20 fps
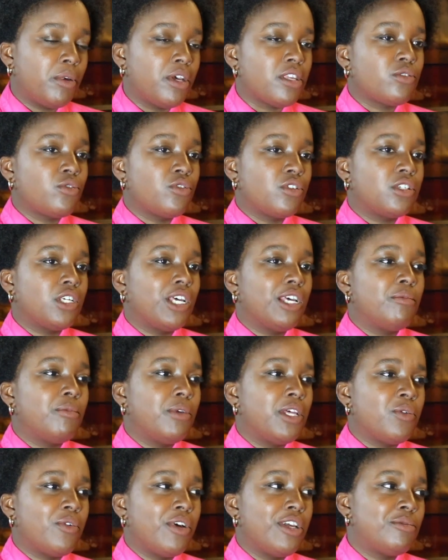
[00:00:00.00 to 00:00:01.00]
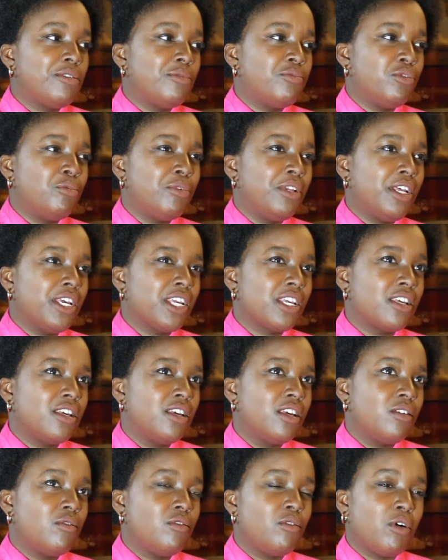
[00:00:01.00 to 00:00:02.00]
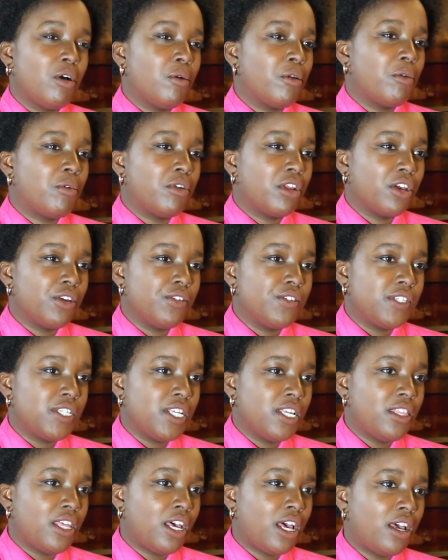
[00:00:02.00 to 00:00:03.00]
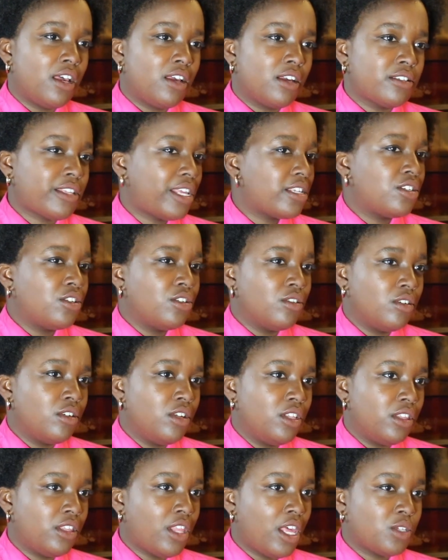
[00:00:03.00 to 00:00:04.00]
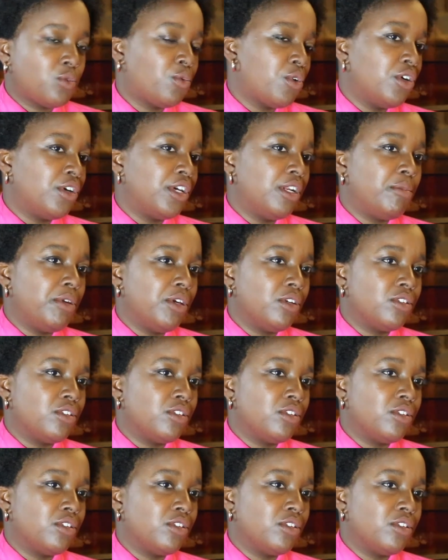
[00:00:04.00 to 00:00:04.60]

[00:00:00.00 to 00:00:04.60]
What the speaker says: person all the time. Otherwise, people will be like, well, why would I want to go and see that? Because that's what you're going to